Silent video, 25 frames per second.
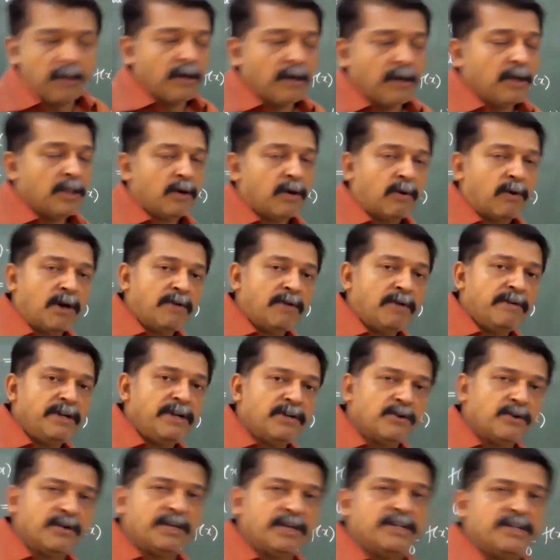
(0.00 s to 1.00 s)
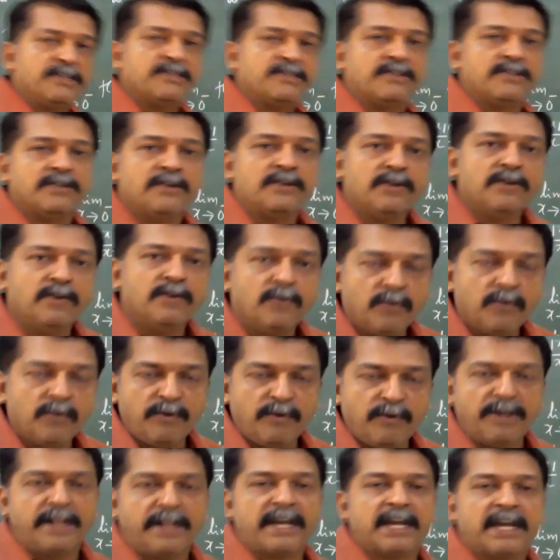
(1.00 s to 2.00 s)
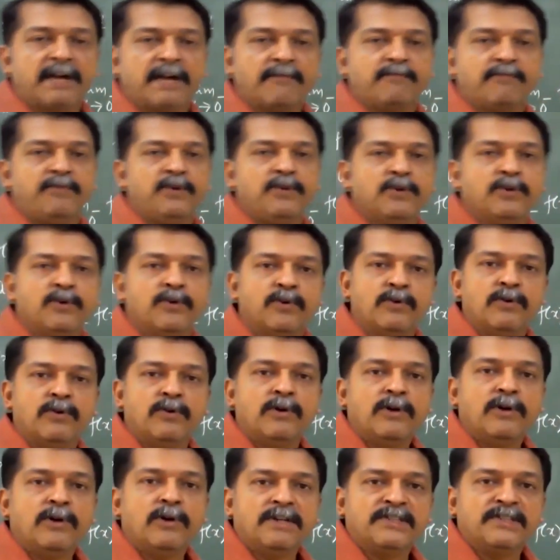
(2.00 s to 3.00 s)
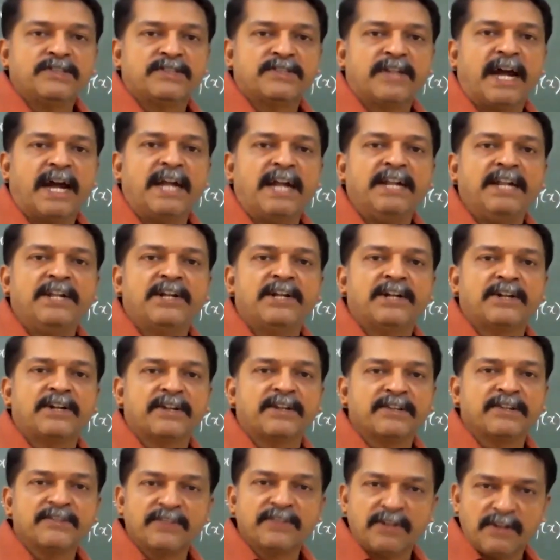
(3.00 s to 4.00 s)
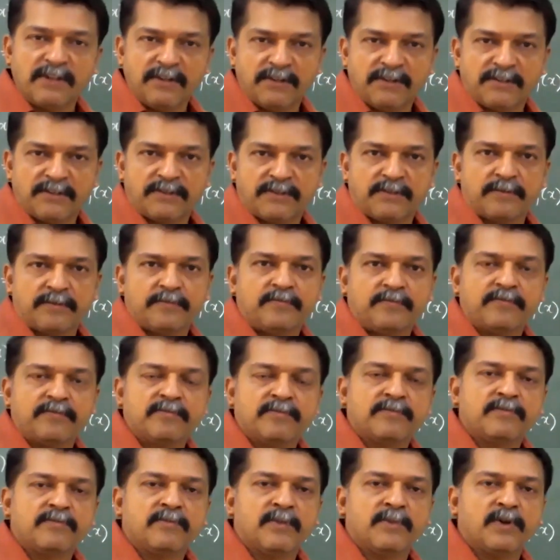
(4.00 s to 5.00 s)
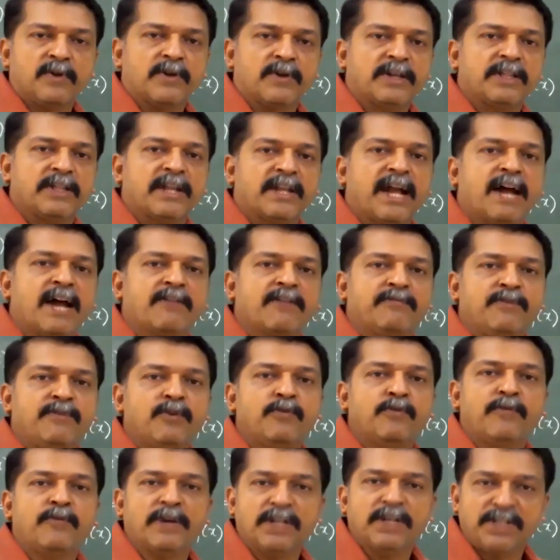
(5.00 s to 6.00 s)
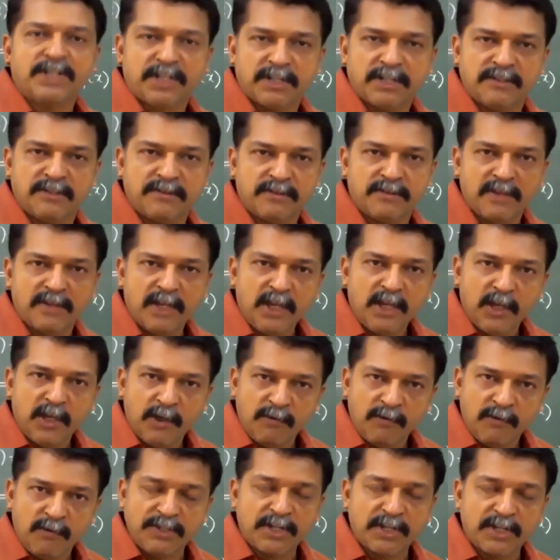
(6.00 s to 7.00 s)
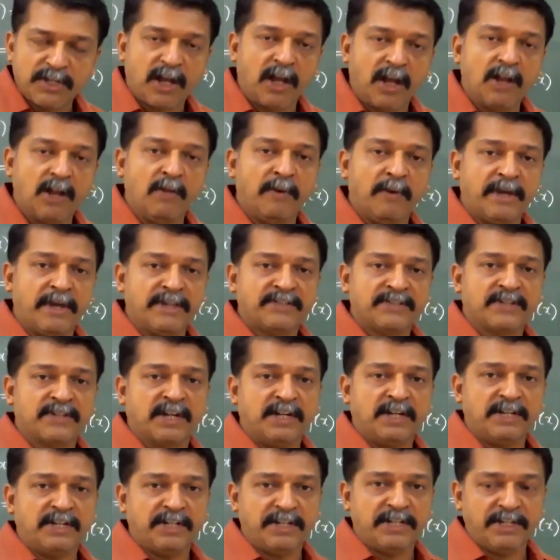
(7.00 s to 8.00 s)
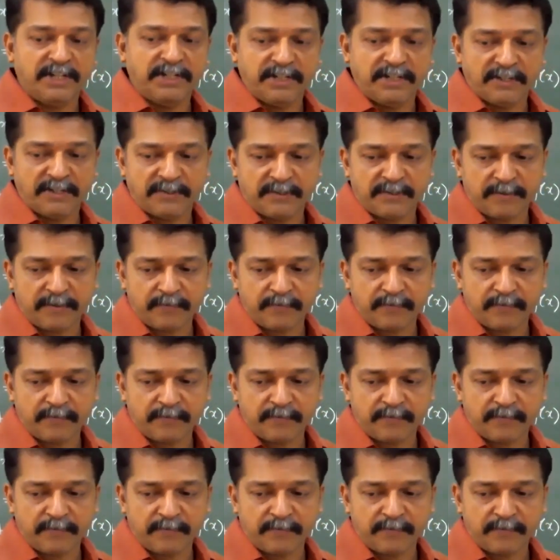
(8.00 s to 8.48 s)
Now what we do is, we take a few standard results. Okay, there are few functions which are always continuous